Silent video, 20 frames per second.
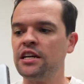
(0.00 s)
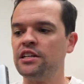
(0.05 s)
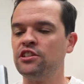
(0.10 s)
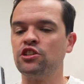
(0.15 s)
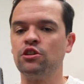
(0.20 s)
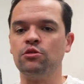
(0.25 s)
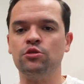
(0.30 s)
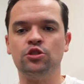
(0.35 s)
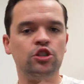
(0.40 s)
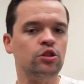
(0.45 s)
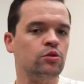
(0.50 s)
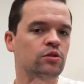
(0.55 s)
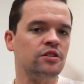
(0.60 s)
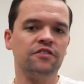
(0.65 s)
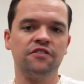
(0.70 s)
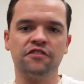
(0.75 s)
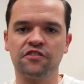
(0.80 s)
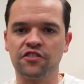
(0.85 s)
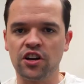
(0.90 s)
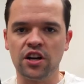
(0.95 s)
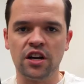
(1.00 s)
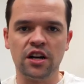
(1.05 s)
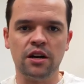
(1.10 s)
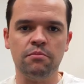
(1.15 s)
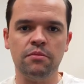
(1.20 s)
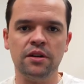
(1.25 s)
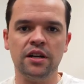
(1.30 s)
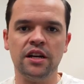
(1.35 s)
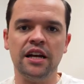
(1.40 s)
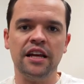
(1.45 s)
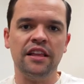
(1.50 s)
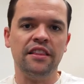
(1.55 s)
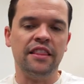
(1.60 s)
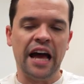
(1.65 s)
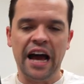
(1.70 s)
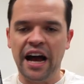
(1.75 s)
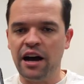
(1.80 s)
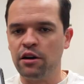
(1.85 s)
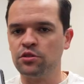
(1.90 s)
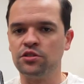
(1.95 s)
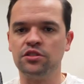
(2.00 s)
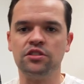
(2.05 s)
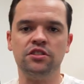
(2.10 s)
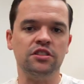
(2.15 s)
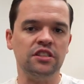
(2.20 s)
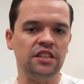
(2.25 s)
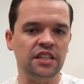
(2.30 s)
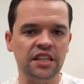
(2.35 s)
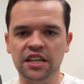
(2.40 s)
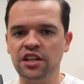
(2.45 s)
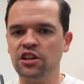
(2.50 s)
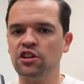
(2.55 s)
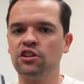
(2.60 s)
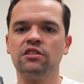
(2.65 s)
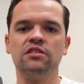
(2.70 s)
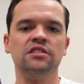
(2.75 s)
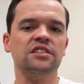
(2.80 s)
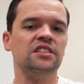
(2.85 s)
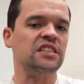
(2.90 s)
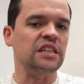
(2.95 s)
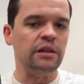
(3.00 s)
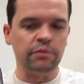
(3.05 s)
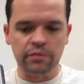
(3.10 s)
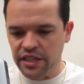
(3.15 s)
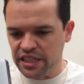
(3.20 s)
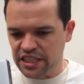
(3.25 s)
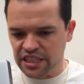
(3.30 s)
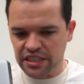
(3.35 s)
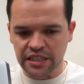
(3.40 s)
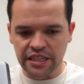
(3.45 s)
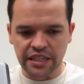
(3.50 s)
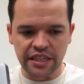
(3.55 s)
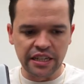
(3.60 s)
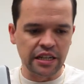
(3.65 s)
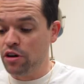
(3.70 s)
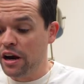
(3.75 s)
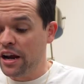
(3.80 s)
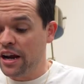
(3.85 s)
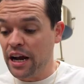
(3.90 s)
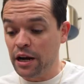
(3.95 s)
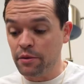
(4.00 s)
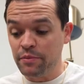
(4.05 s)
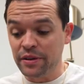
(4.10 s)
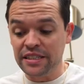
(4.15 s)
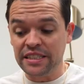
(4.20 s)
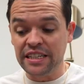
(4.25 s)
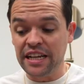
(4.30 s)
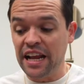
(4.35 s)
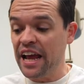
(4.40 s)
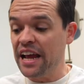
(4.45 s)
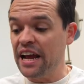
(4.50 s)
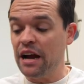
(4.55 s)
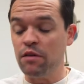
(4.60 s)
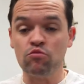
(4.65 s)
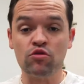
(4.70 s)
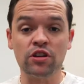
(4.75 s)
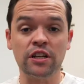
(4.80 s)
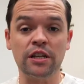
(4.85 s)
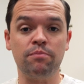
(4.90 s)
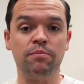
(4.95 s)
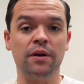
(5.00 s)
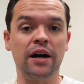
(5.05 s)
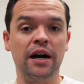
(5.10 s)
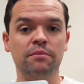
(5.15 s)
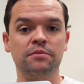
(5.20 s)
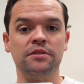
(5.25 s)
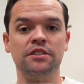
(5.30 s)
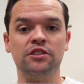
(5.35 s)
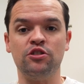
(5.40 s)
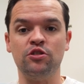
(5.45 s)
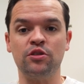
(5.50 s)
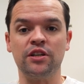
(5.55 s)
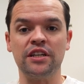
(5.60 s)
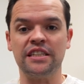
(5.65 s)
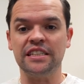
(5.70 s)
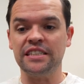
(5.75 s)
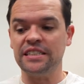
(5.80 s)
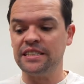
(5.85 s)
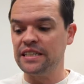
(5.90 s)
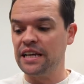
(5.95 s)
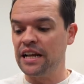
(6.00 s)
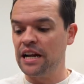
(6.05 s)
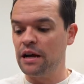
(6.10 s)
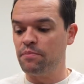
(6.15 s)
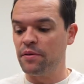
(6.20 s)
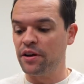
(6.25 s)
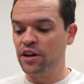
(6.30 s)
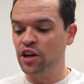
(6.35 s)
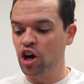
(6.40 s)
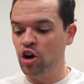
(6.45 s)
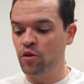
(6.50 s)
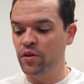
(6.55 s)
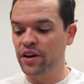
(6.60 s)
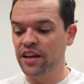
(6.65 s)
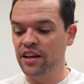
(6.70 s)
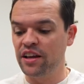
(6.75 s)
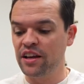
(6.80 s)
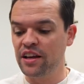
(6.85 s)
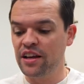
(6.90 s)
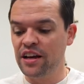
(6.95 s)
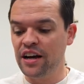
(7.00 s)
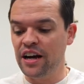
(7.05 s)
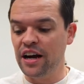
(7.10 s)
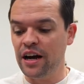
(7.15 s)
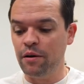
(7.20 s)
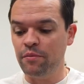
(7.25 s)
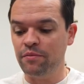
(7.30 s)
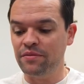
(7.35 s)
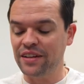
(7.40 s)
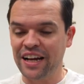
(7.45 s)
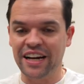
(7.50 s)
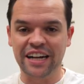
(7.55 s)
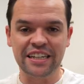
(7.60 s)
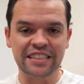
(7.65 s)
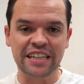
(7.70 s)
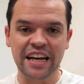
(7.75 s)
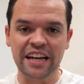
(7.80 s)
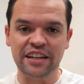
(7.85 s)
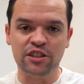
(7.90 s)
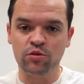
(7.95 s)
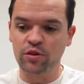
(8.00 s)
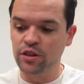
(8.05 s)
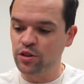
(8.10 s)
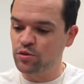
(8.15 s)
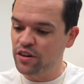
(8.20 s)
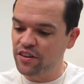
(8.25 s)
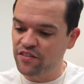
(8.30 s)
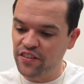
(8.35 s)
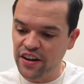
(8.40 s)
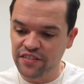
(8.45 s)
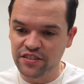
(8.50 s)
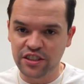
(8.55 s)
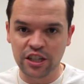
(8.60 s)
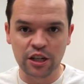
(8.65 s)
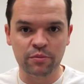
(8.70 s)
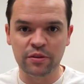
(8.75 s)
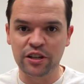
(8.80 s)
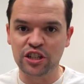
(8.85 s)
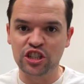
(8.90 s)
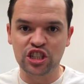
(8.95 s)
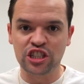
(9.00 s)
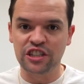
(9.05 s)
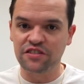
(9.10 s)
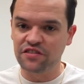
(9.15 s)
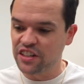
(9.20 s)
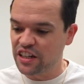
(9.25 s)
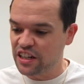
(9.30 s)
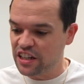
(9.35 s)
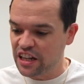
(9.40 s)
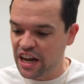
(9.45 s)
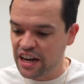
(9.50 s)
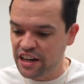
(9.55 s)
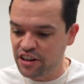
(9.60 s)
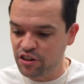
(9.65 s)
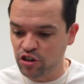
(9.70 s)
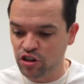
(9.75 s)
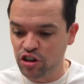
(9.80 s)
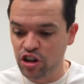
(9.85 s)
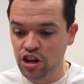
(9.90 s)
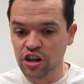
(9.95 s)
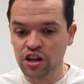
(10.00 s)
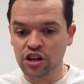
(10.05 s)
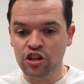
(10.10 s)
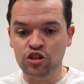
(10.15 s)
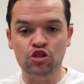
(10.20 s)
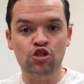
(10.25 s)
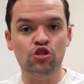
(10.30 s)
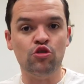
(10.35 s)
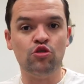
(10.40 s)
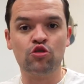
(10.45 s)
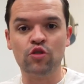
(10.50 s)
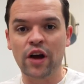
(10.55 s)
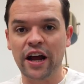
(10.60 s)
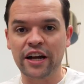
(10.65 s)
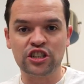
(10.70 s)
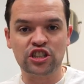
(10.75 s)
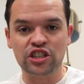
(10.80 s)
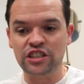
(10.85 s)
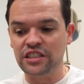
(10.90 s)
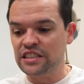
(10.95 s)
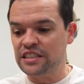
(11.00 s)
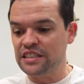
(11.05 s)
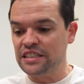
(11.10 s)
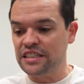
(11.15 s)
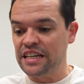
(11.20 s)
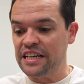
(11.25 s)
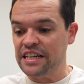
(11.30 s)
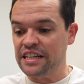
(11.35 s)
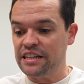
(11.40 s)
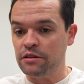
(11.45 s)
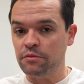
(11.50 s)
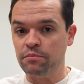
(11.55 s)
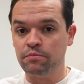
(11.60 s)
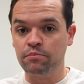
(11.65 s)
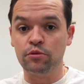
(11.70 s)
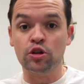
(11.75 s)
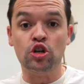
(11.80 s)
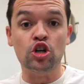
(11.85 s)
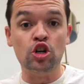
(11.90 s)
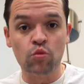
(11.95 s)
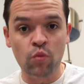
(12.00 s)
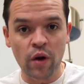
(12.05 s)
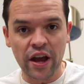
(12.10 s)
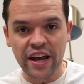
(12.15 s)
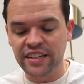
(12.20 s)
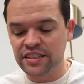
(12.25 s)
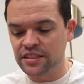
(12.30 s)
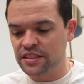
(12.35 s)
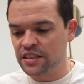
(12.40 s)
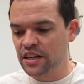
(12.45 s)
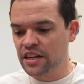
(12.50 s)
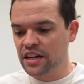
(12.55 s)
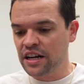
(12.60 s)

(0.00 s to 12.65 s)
to go to and from the house to here seamlessly. We got him in today. I'm really pumped to get these set up and going. Like I said, 2025 is going to be a shift in a lot of new directions in good ways,